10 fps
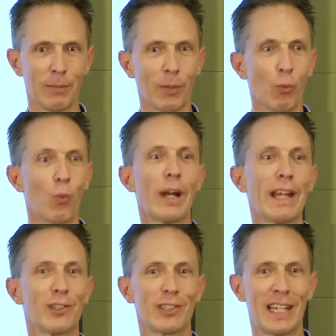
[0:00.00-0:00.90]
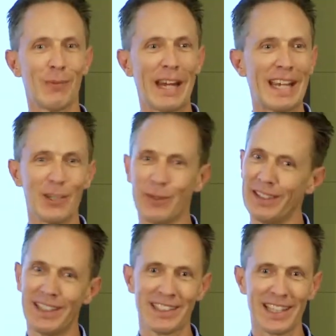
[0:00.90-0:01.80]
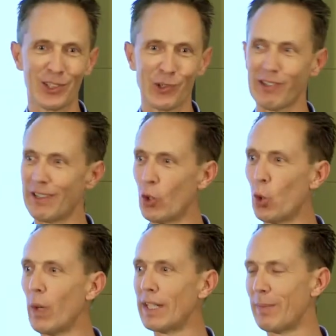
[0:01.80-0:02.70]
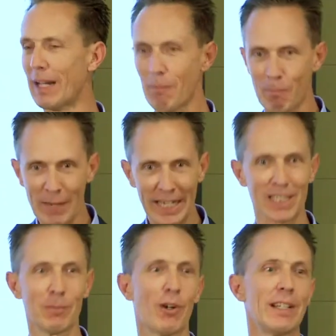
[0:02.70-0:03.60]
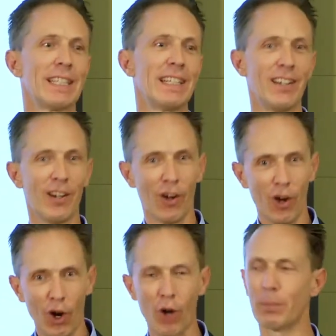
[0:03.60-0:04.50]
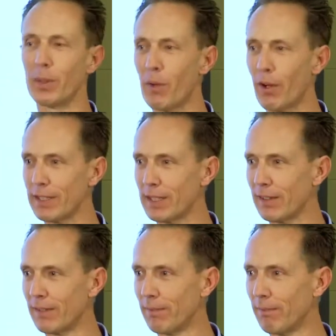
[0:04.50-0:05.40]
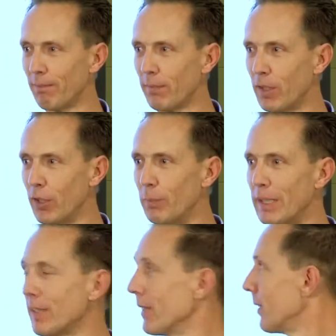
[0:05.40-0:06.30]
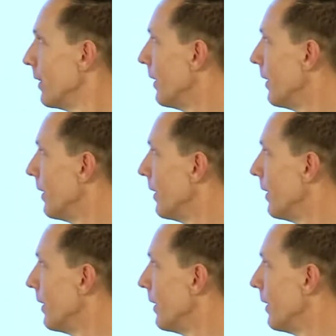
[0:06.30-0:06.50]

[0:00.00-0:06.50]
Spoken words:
But what else can we add to it? Jay's always about maximising, optimising your business.